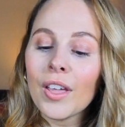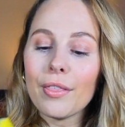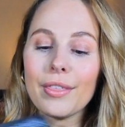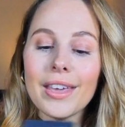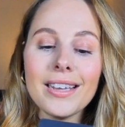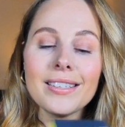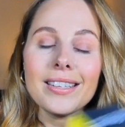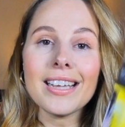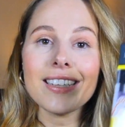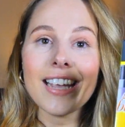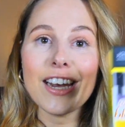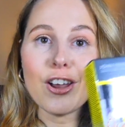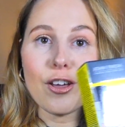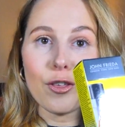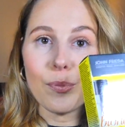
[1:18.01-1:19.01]
This is
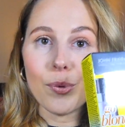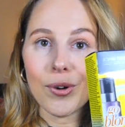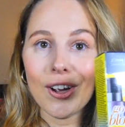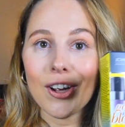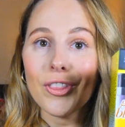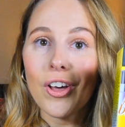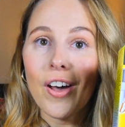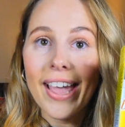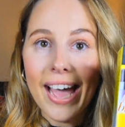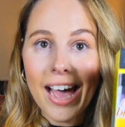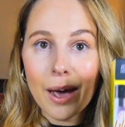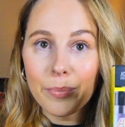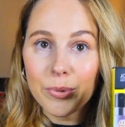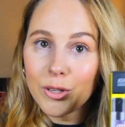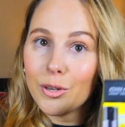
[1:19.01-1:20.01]
another product that I
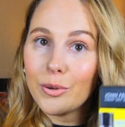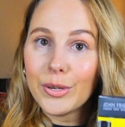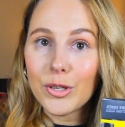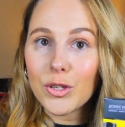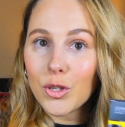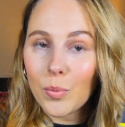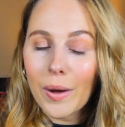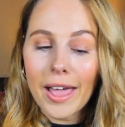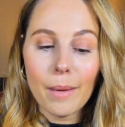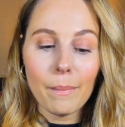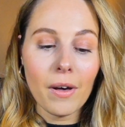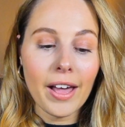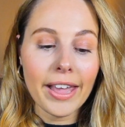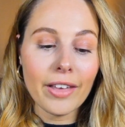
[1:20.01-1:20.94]
absolutely swear by,